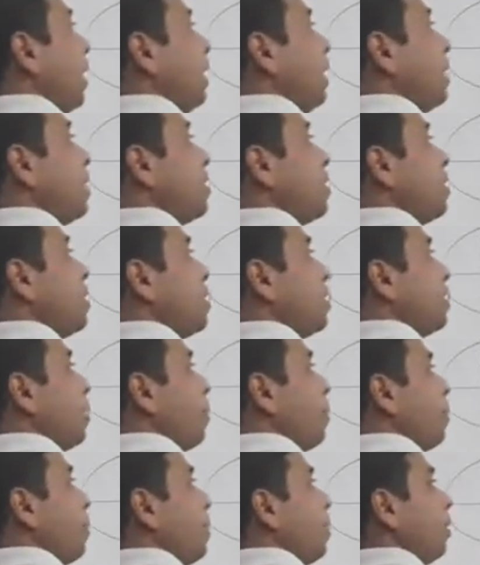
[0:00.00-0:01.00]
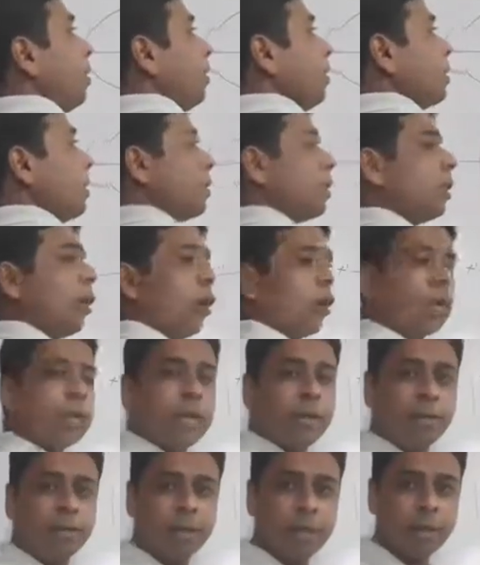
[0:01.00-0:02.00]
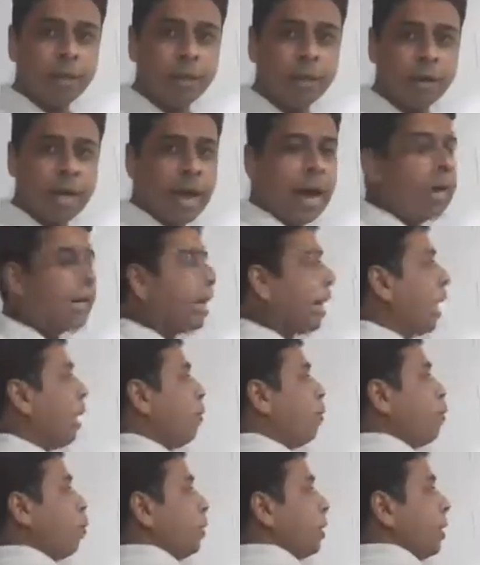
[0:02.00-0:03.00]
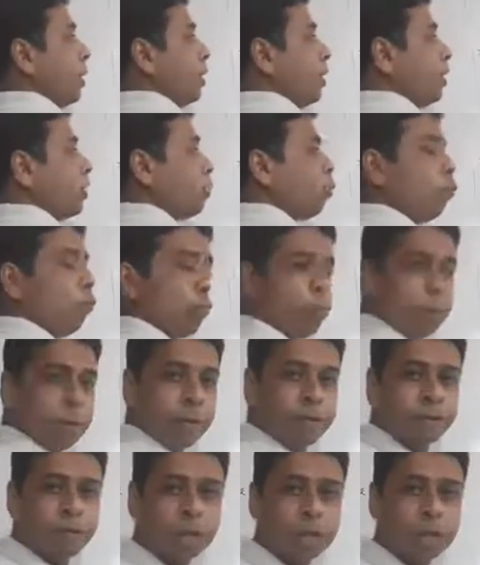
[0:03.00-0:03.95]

is disappear, this is not given, and I want its slope.